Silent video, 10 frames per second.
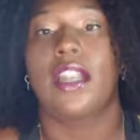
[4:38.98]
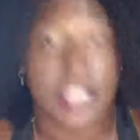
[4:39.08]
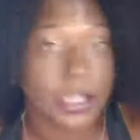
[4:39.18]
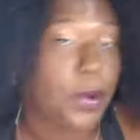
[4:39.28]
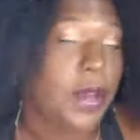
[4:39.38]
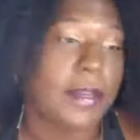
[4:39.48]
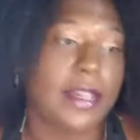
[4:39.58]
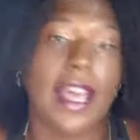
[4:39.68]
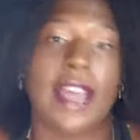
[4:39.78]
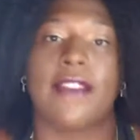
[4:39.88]

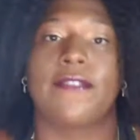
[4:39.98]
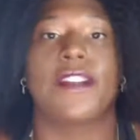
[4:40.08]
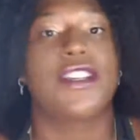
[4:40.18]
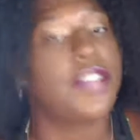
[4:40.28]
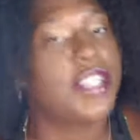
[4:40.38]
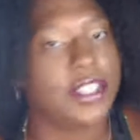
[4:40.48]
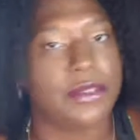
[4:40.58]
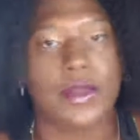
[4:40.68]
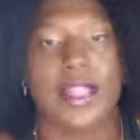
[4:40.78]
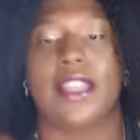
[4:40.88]
disappointment and
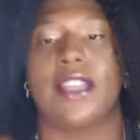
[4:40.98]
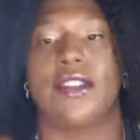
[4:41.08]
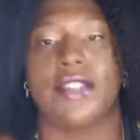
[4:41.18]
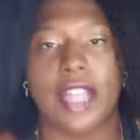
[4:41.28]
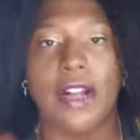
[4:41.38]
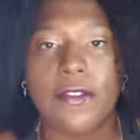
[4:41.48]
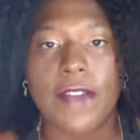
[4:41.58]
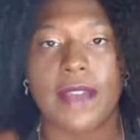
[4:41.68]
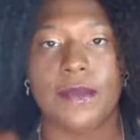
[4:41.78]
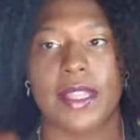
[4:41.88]
frustration within yourself
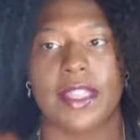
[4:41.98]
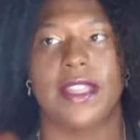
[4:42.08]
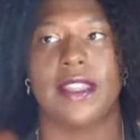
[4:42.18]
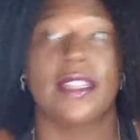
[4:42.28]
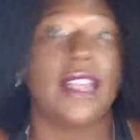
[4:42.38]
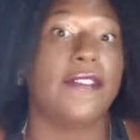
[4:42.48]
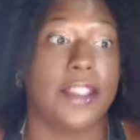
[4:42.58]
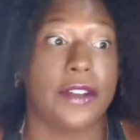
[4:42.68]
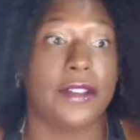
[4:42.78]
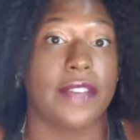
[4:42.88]
and within the life
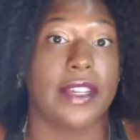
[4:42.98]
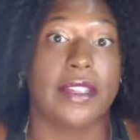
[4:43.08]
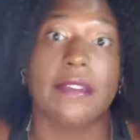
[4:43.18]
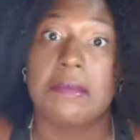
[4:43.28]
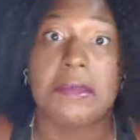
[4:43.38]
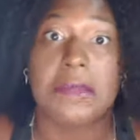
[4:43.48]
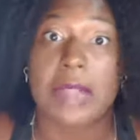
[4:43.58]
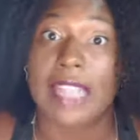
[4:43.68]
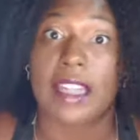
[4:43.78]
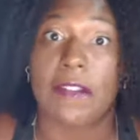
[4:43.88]
that you're living.
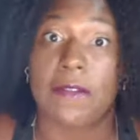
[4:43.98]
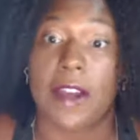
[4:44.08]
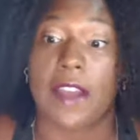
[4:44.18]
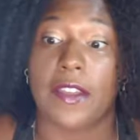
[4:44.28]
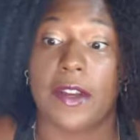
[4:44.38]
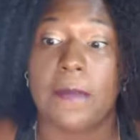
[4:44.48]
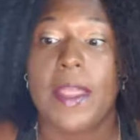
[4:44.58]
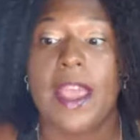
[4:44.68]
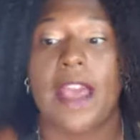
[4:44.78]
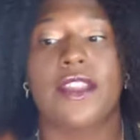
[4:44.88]
That's not fun either.
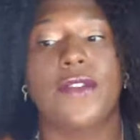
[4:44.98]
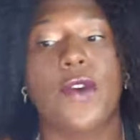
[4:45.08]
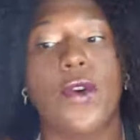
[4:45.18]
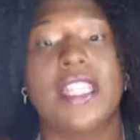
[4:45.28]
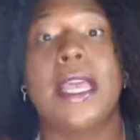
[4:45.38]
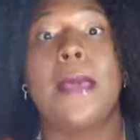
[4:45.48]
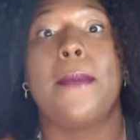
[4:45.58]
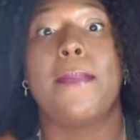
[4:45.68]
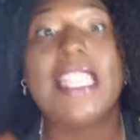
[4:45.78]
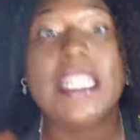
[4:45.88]
And then, of course,
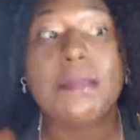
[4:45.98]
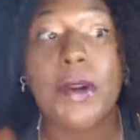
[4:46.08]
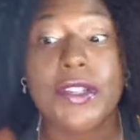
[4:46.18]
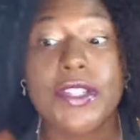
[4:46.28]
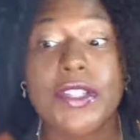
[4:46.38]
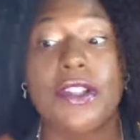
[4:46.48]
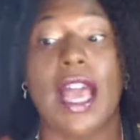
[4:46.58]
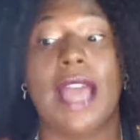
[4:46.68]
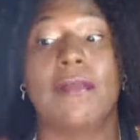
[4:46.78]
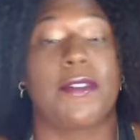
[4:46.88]
missed personal
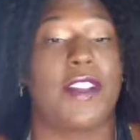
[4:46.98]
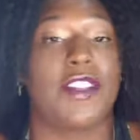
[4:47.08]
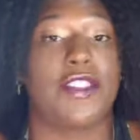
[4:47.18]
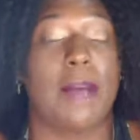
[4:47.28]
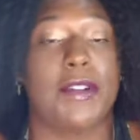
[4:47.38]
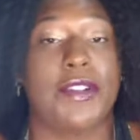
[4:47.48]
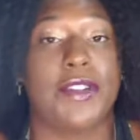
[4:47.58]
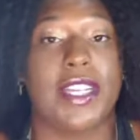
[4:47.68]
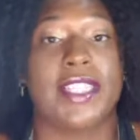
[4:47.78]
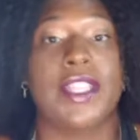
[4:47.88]
and professional
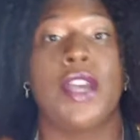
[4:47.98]
opportunities.